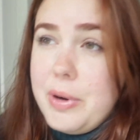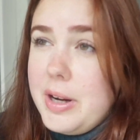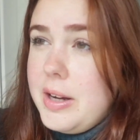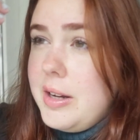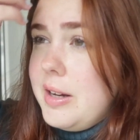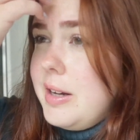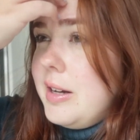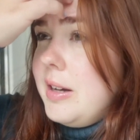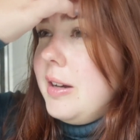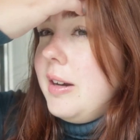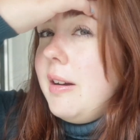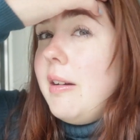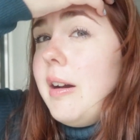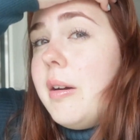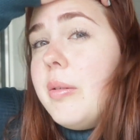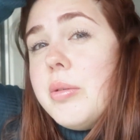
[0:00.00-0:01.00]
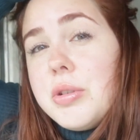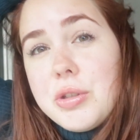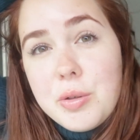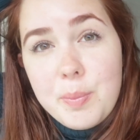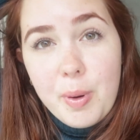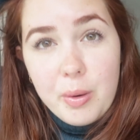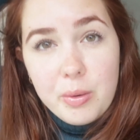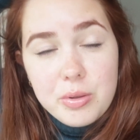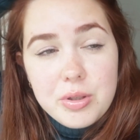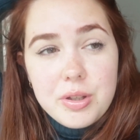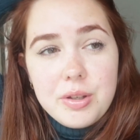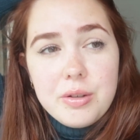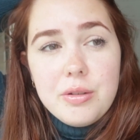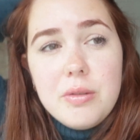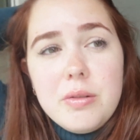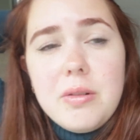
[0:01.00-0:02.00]
when I was supposed
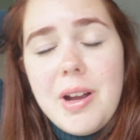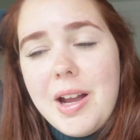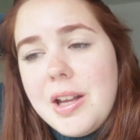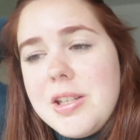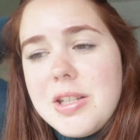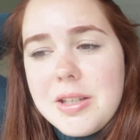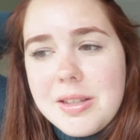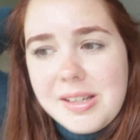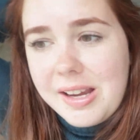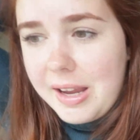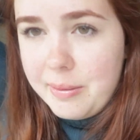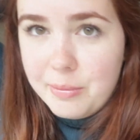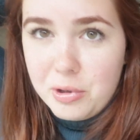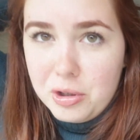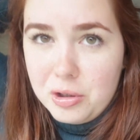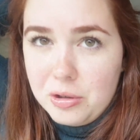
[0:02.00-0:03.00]
to, and I just came